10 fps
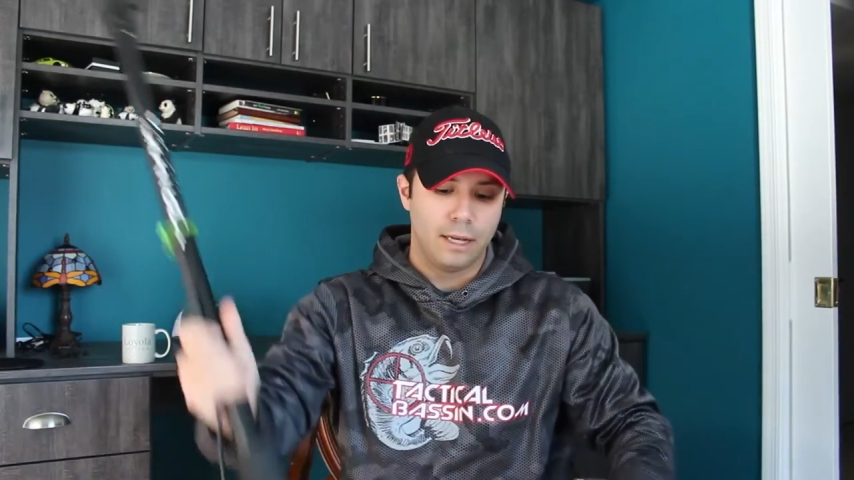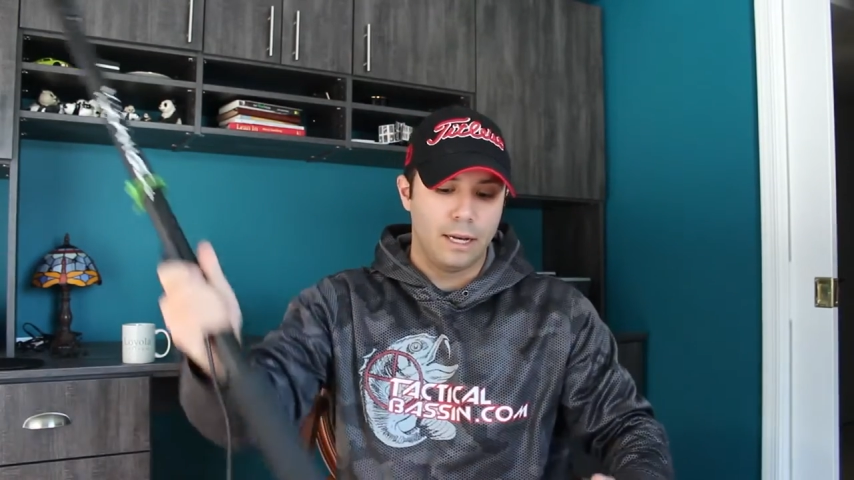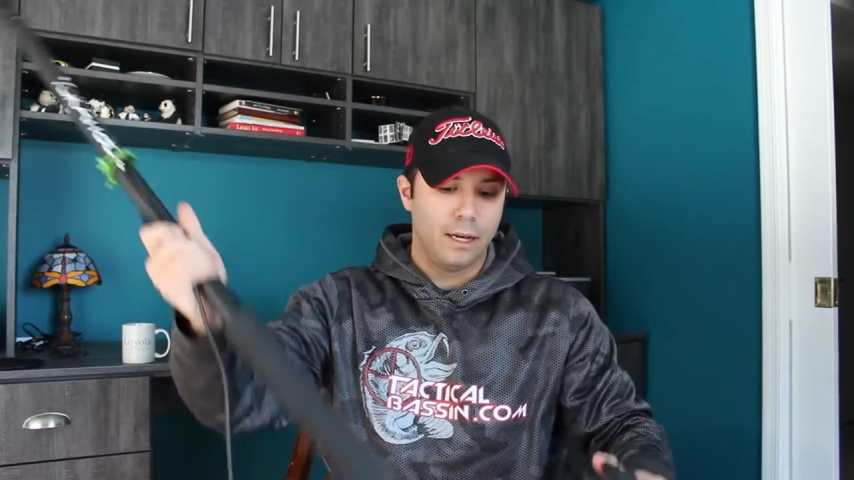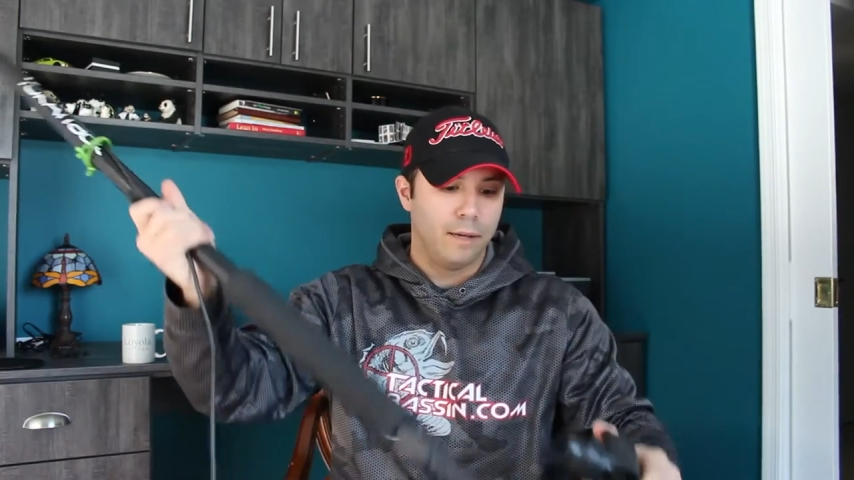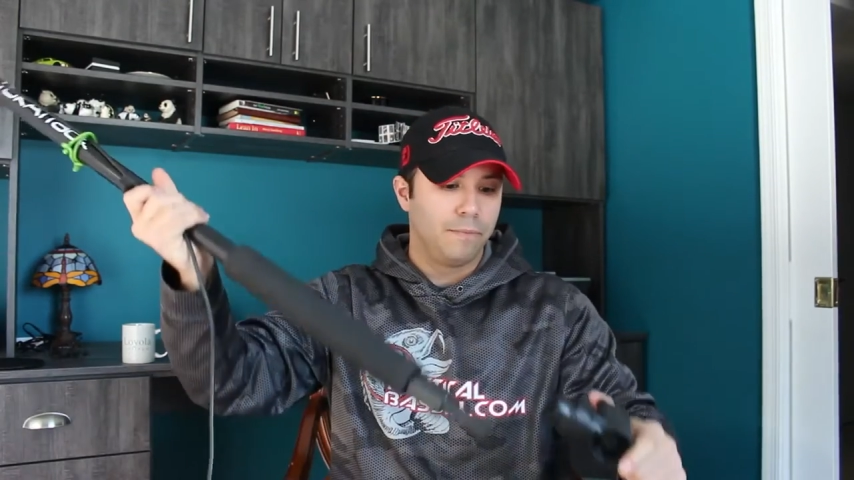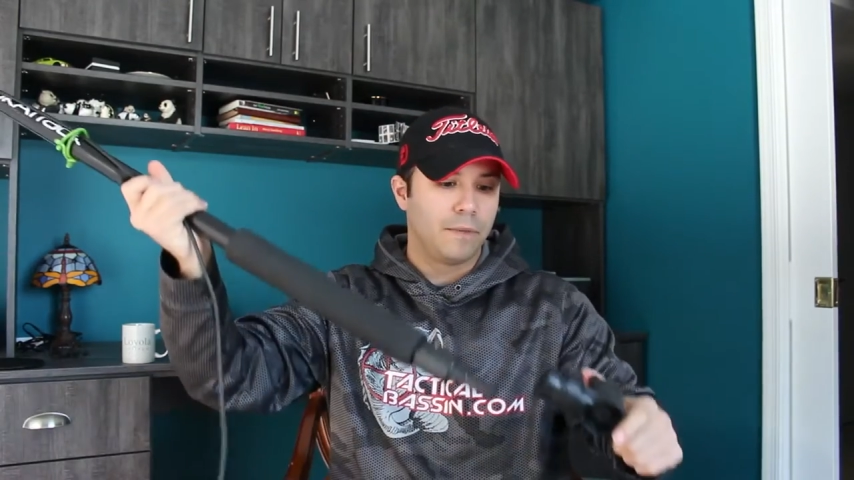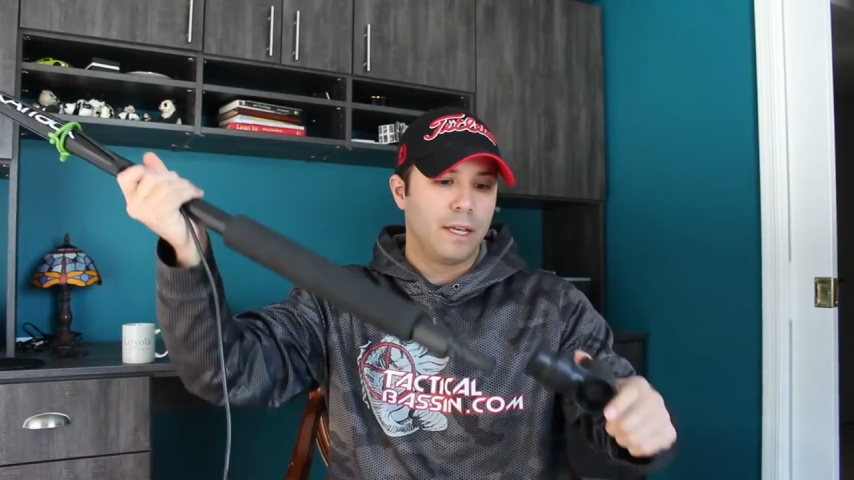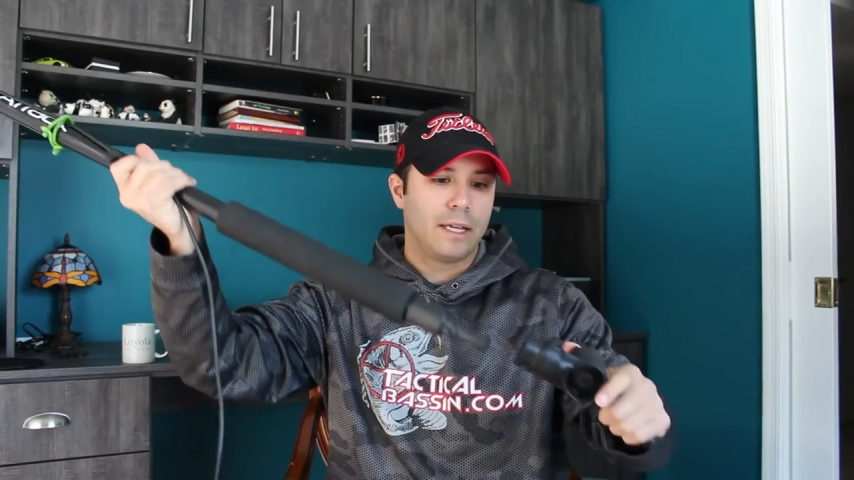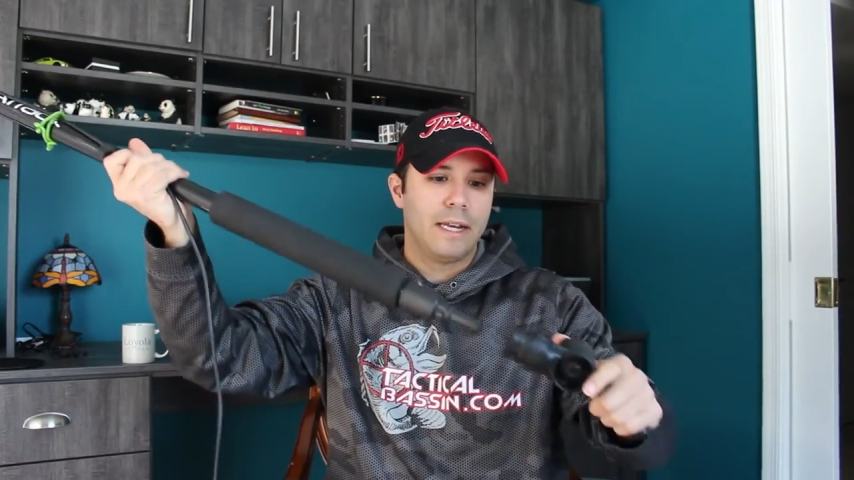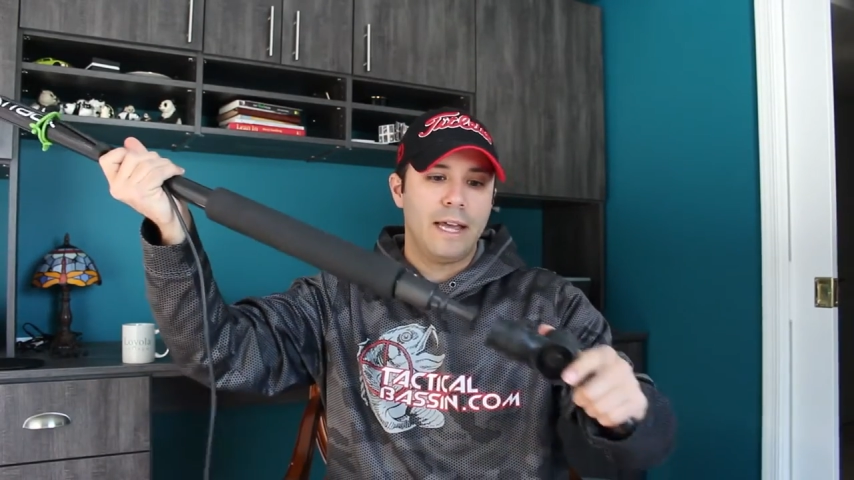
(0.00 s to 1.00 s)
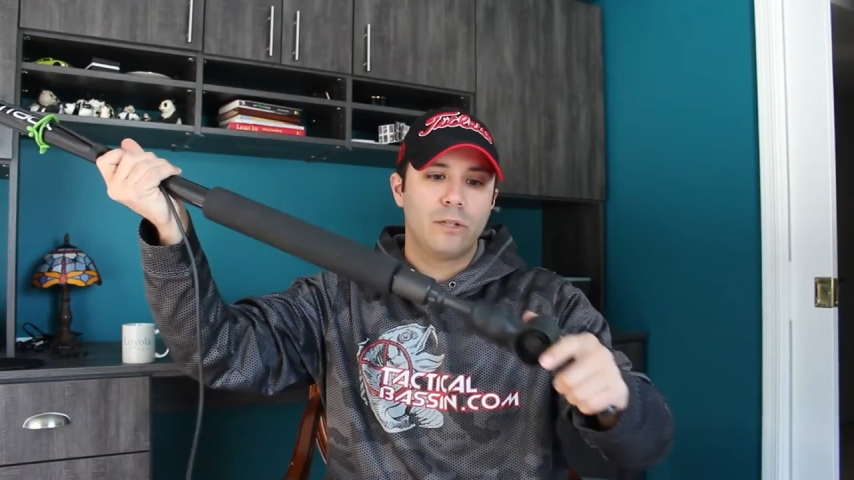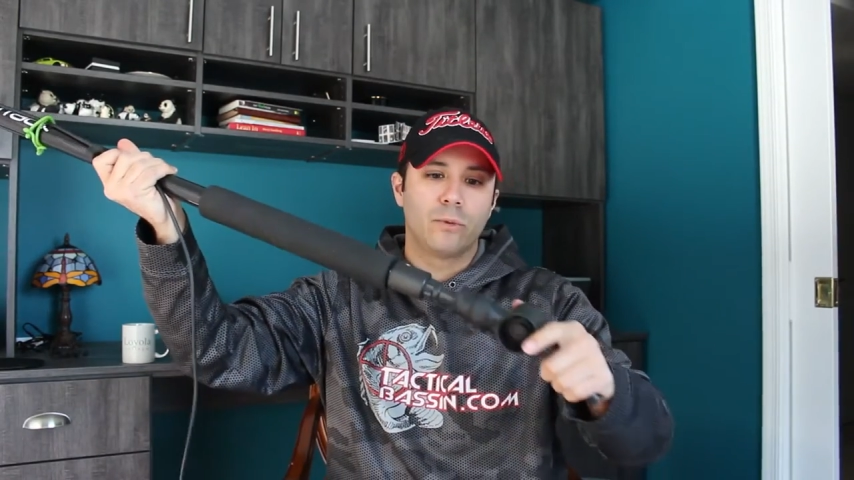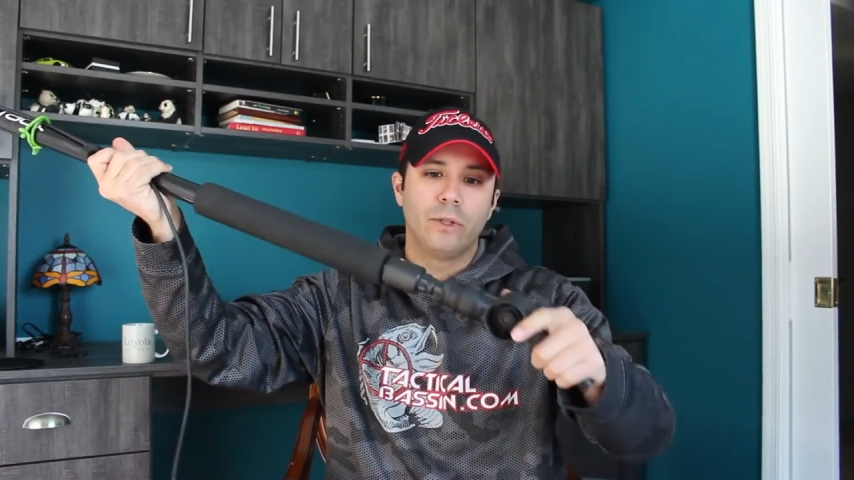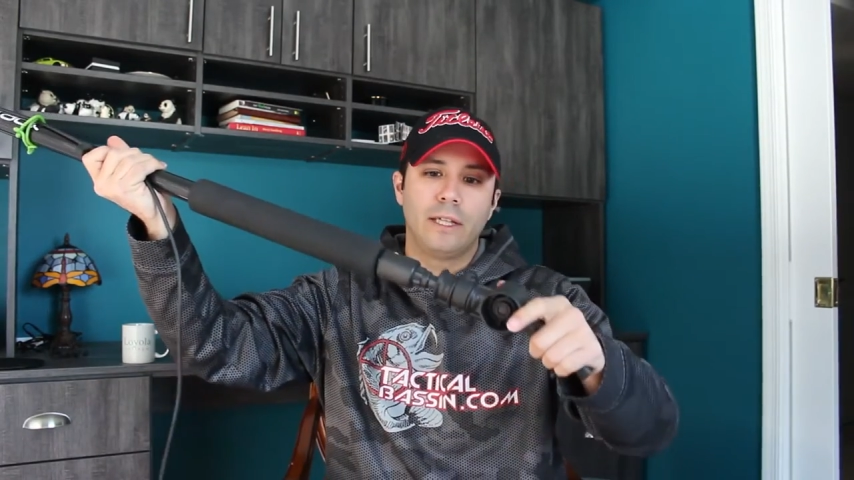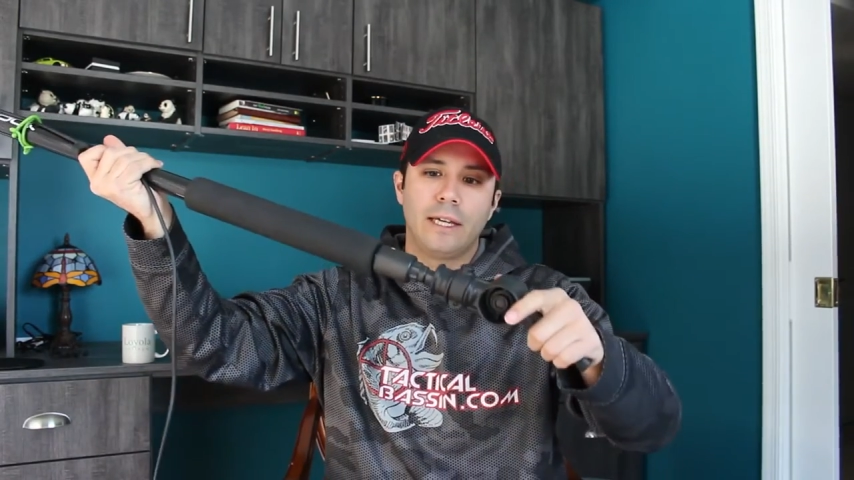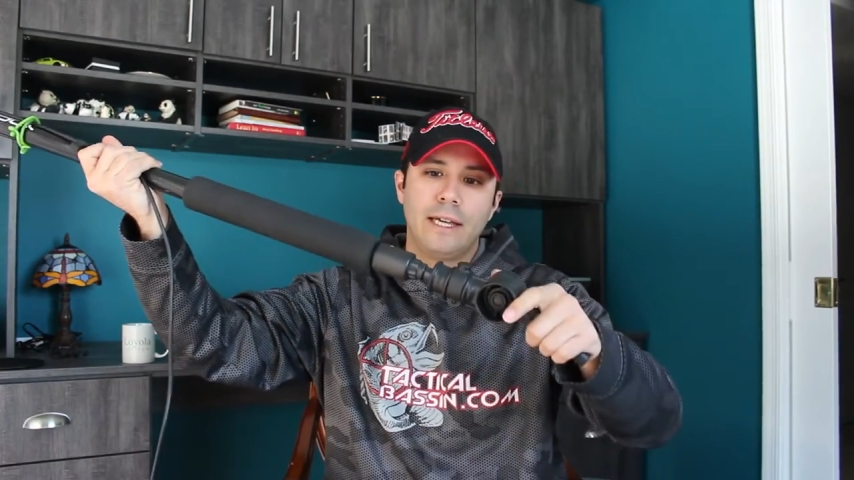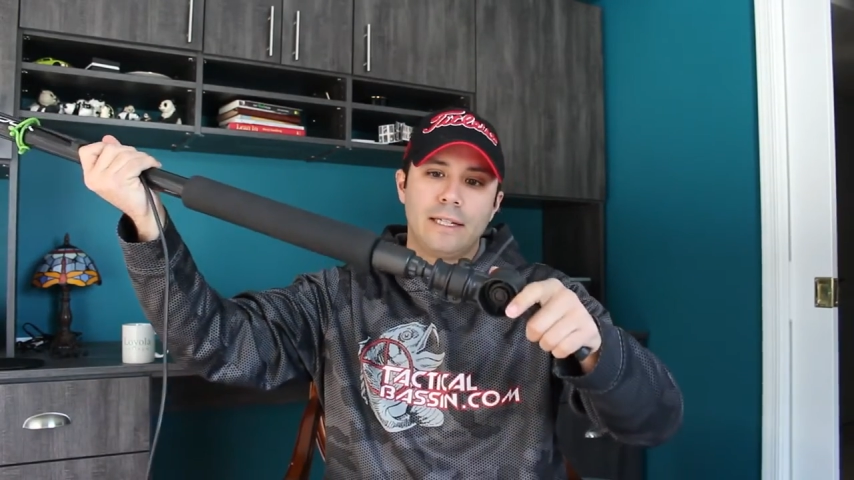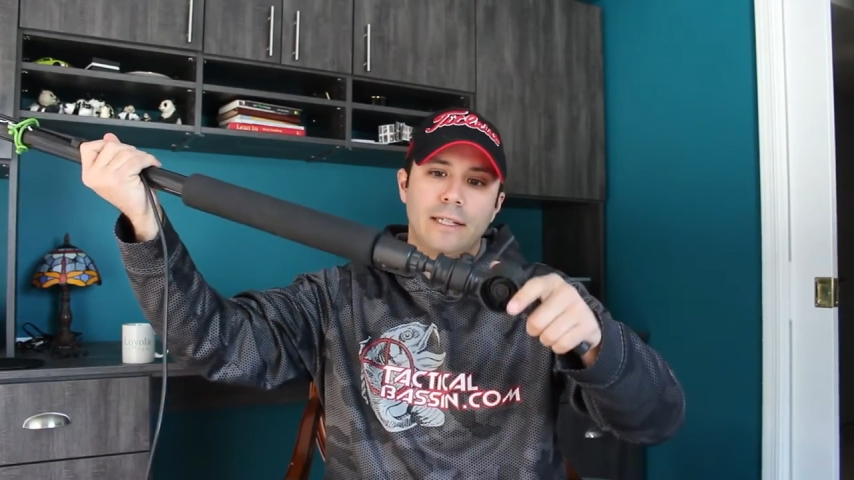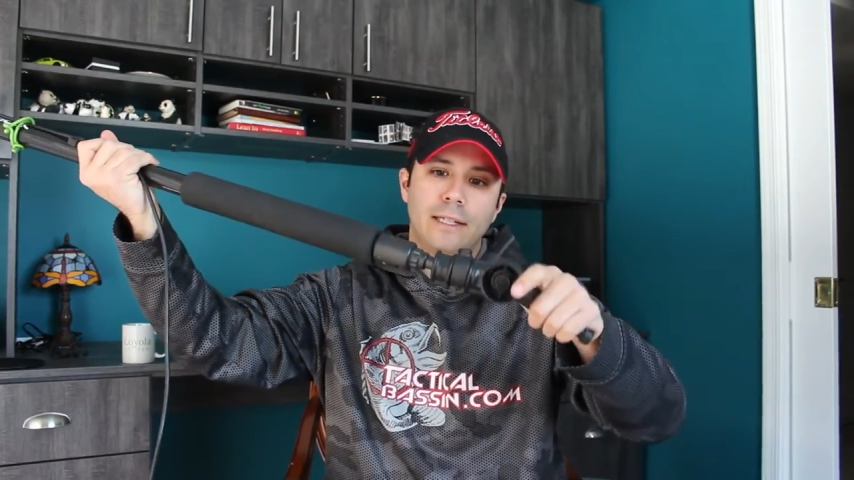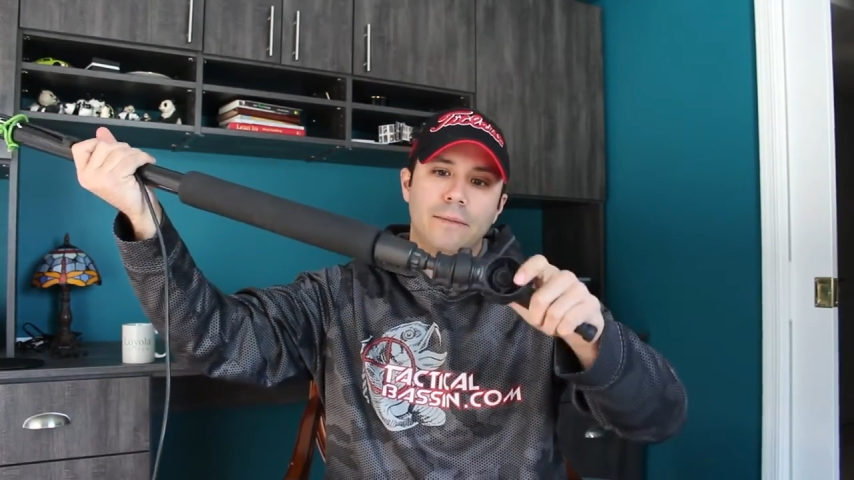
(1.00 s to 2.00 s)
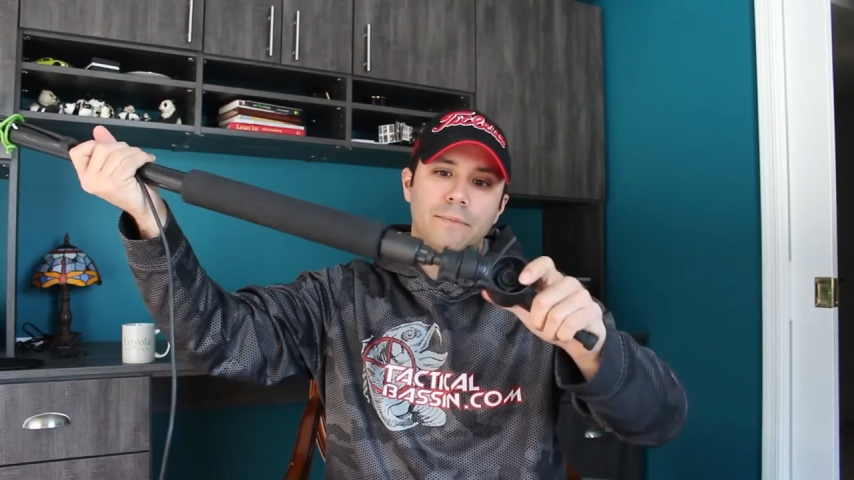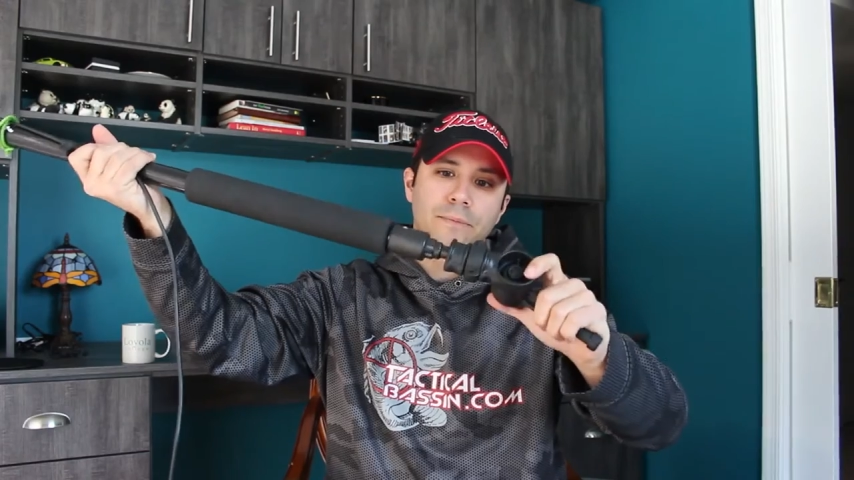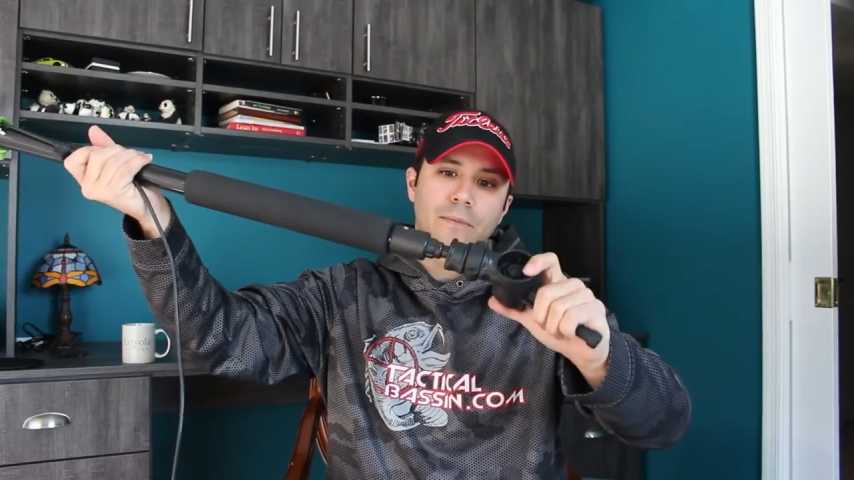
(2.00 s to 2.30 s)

uh, it connects really easily.